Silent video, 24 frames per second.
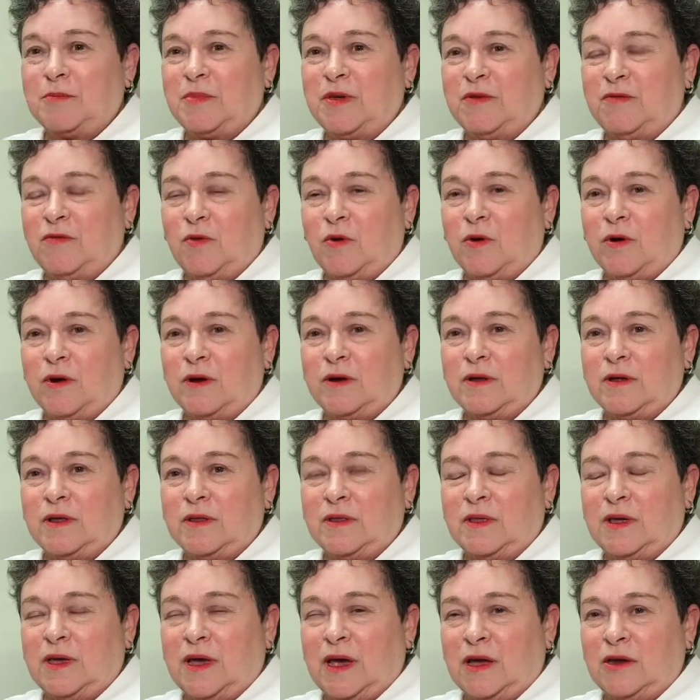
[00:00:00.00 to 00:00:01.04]
before
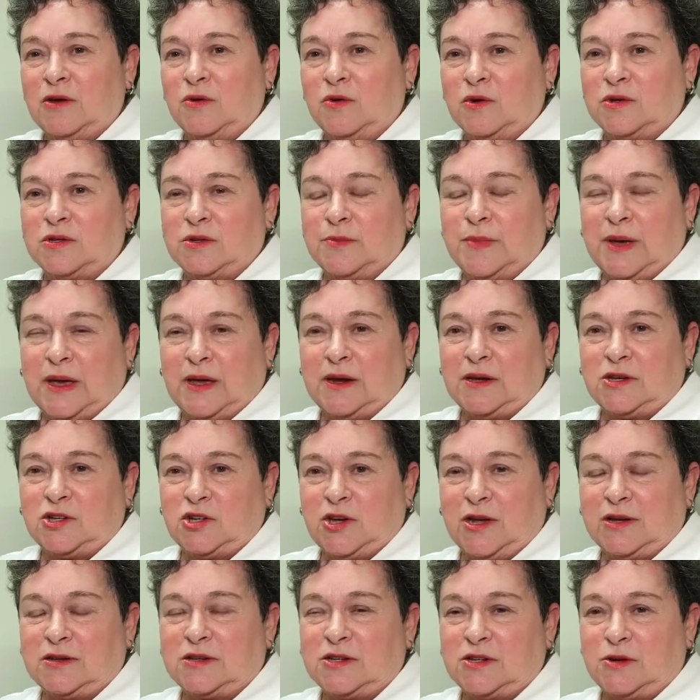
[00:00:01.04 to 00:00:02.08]
the aneurysm had a
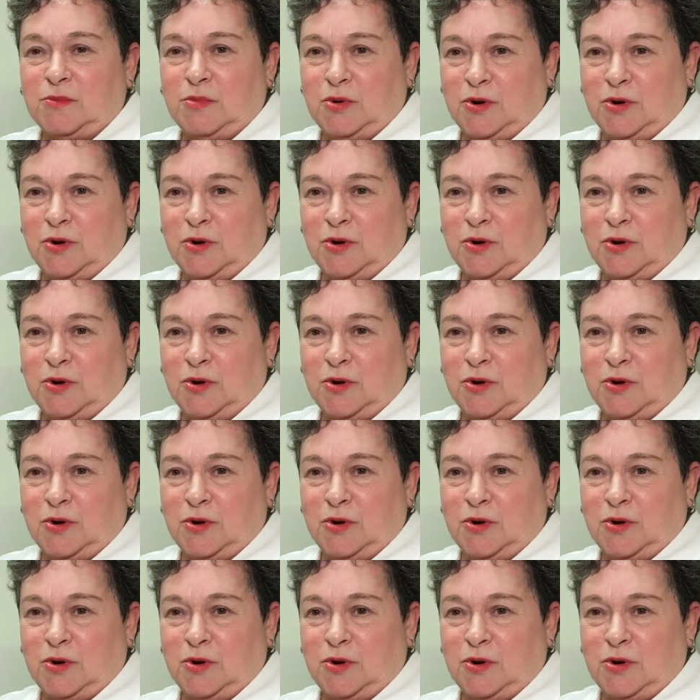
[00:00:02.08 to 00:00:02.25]
chance to